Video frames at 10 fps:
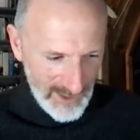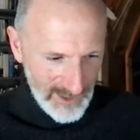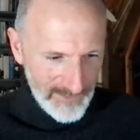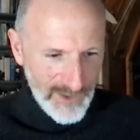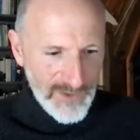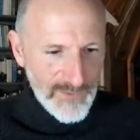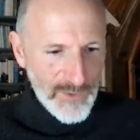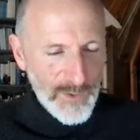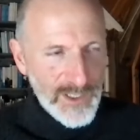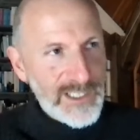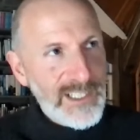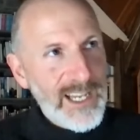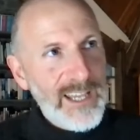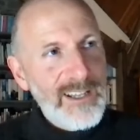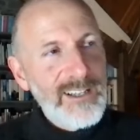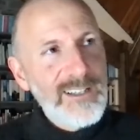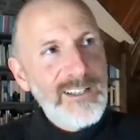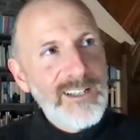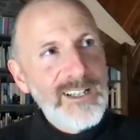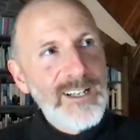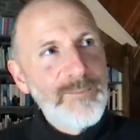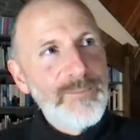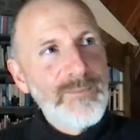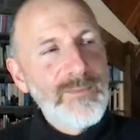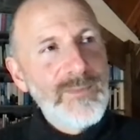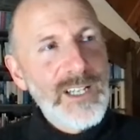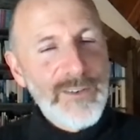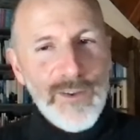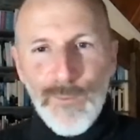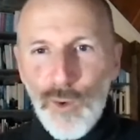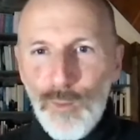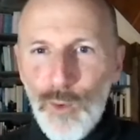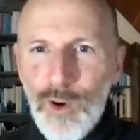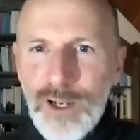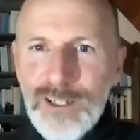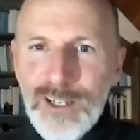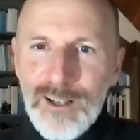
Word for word: a kind of interview we did together, um, kind of informal one,